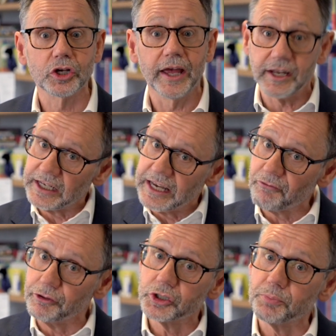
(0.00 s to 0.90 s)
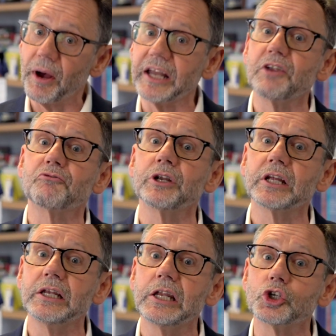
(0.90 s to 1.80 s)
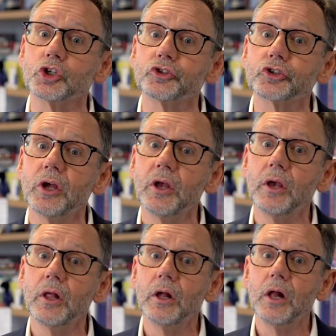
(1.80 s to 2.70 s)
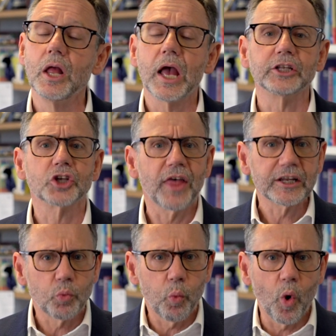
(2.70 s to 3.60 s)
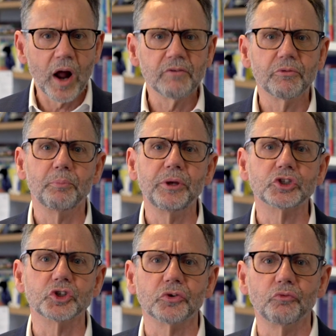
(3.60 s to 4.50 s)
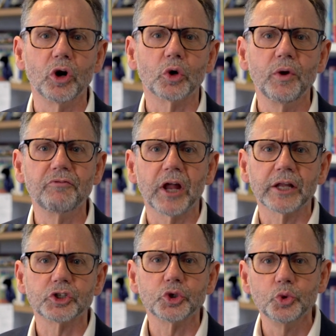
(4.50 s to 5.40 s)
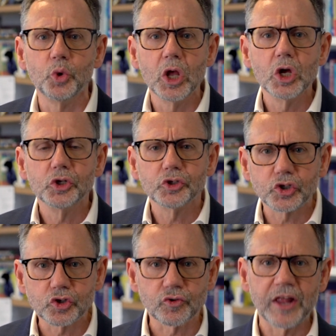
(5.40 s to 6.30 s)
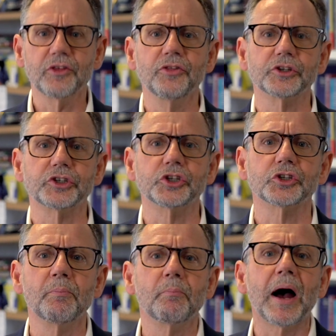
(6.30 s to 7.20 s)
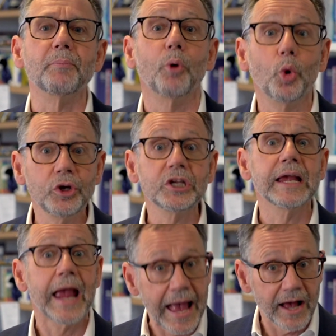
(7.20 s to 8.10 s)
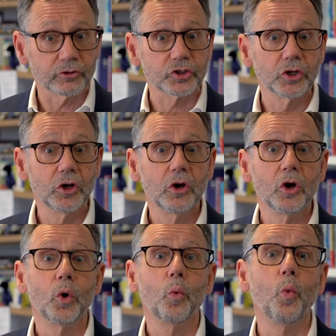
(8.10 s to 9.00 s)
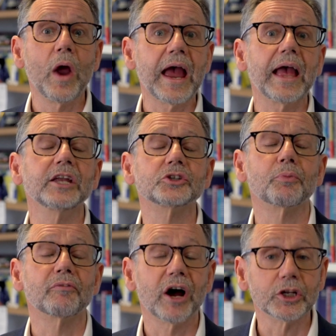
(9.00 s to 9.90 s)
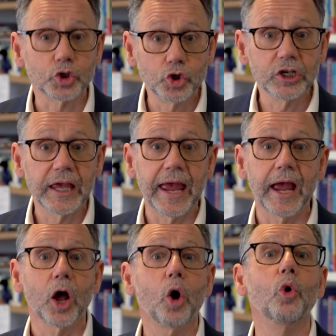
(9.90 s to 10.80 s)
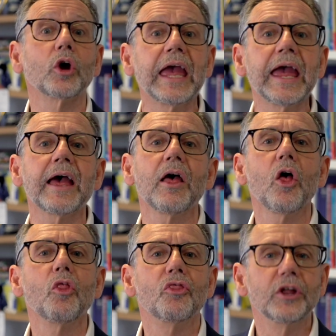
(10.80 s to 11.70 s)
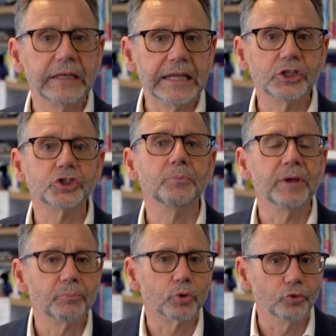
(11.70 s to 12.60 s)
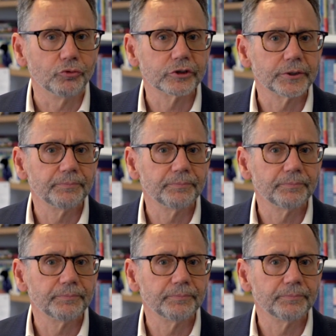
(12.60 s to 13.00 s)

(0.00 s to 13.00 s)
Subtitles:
It differs by different conditions. And so that's one of the pieces of work we've done to strengthen the system by pointing out where it provides good care or care that needs to be improved.